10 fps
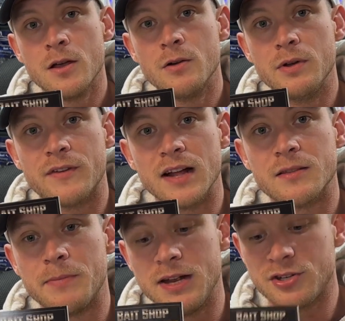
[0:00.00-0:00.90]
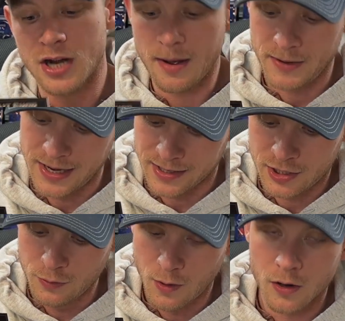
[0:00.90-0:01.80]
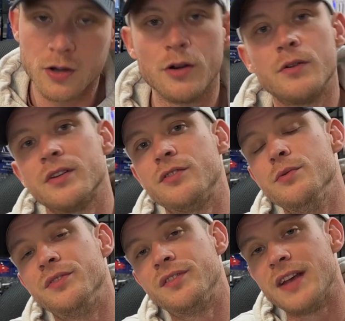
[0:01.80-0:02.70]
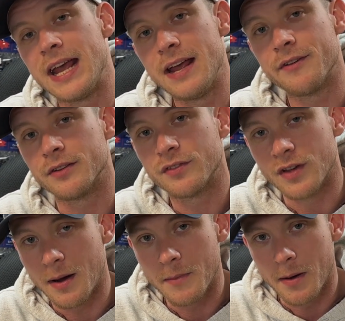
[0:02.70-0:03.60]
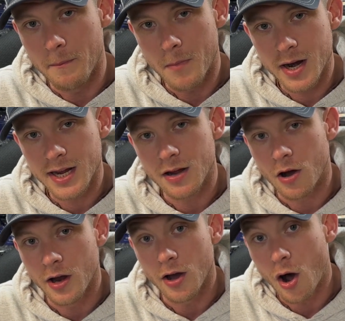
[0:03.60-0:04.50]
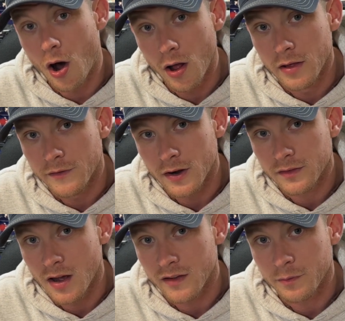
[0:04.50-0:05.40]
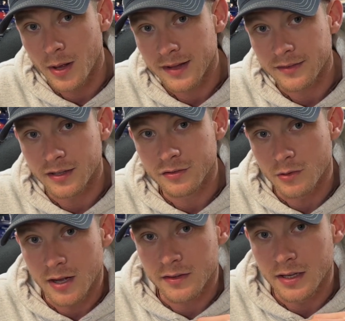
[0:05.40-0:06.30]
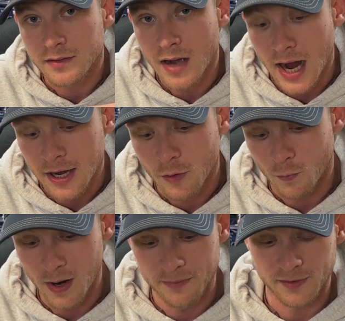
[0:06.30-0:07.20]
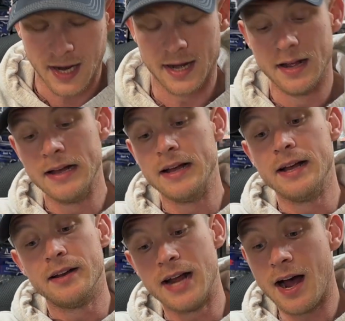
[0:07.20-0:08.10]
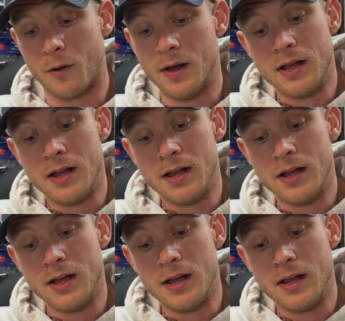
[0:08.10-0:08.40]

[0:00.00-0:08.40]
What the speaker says: We've got the bait shop and a QR code to save some money on all of our soft plastics throughout the entire website. Now,